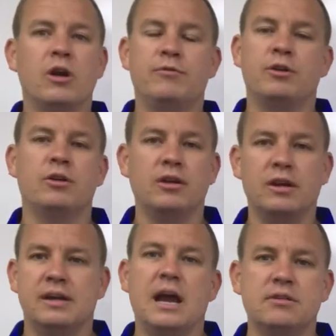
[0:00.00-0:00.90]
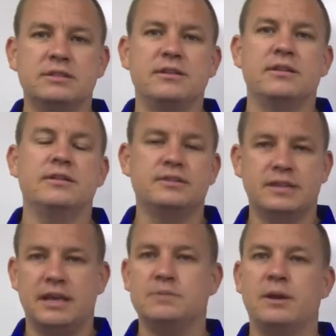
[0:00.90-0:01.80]
if your accountants you
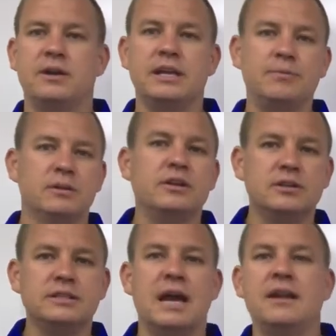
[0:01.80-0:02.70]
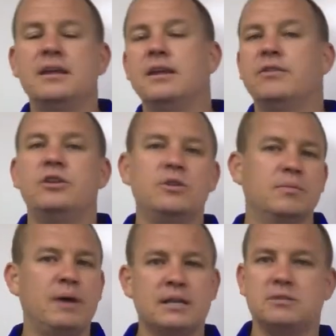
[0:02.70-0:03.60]
say it's better to keep a little debt, then you can
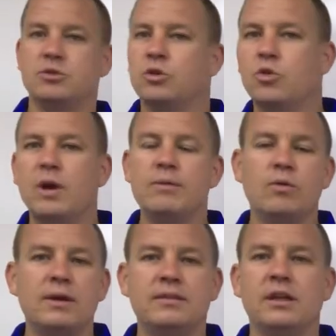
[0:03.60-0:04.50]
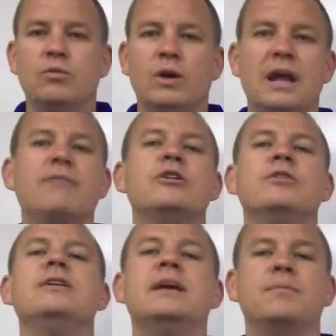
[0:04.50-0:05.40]
buy some new equipment with it, whatever you
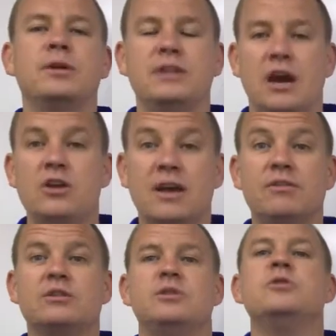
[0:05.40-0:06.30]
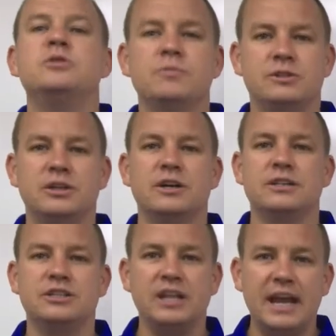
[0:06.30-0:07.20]
need. But now you have this huge chunk
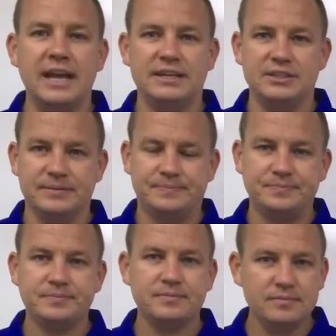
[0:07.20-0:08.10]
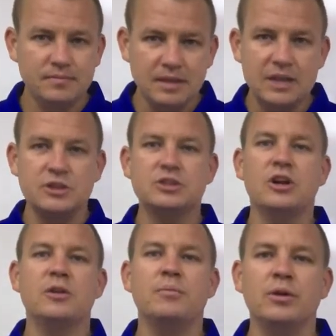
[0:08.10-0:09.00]
of change, and you're
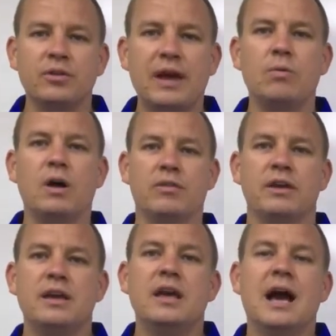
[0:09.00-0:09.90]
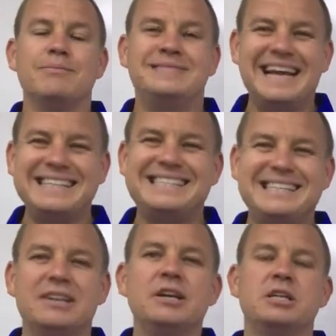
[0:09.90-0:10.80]
starting to build that wealth. I'm dead
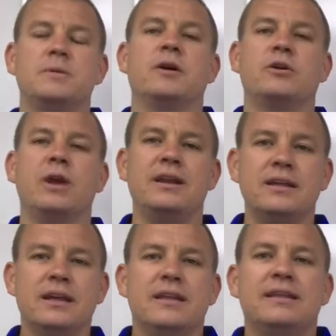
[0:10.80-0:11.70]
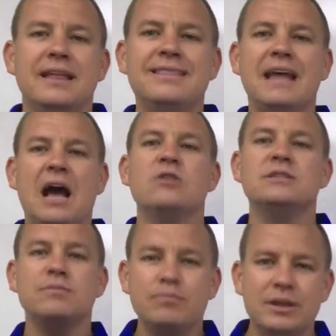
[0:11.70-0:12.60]
serious about creating
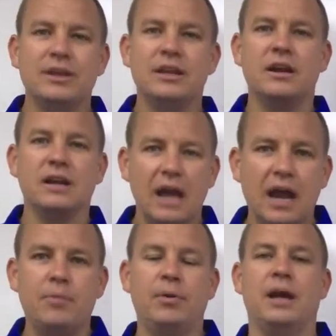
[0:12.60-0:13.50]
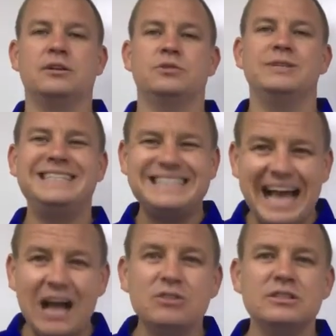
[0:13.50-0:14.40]
10,000 millionaire chiropractors. We need
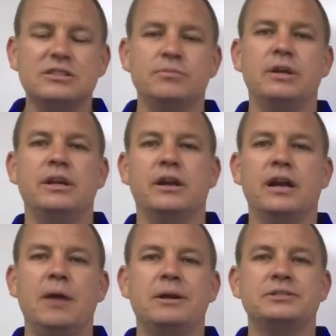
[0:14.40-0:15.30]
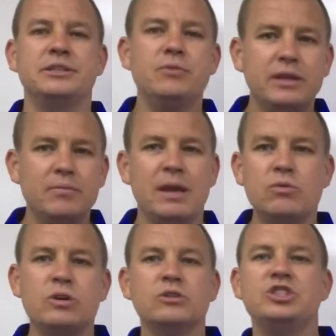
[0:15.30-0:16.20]
thousands of millionaire chiropractors, and then we can make
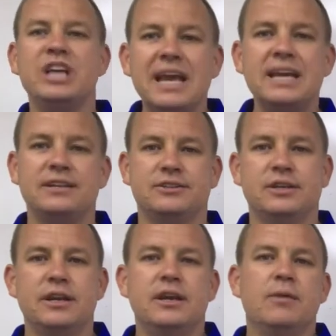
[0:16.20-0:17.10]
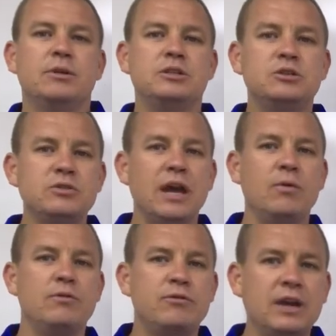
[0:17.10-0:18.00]
real change. But to do that,
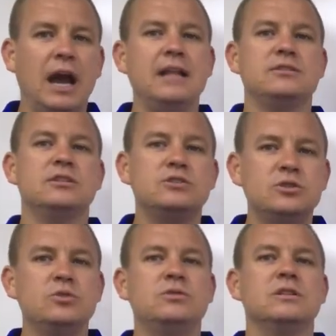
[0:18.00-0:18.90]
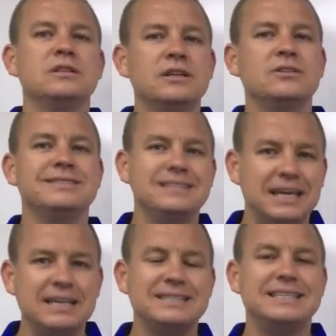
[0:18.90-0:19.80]
we've got to do the little
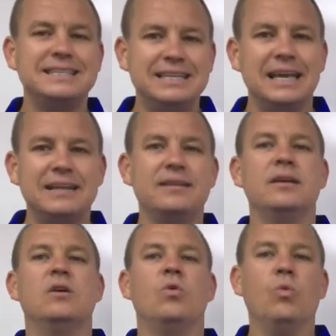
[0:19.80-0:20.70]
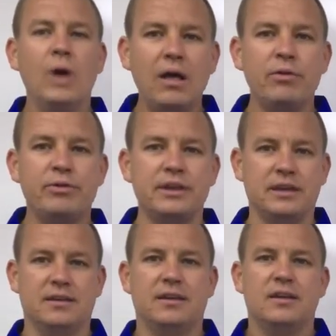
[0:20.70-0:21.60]
things to get
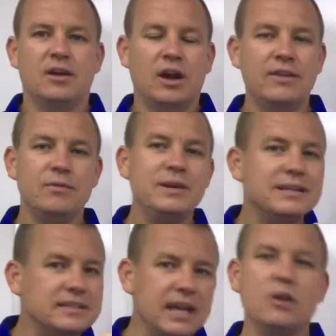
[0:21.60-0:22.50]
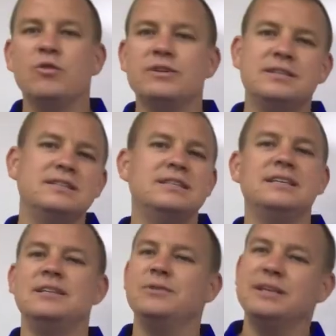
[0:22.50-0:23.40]
wealthy. All right, then we can take over the
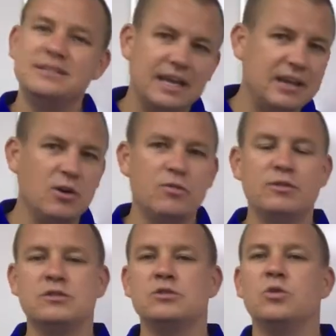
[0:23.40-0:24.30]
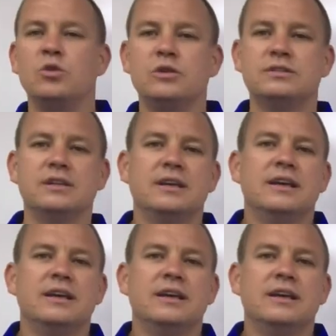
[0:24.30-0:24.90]
CCE, then we can take over the schools,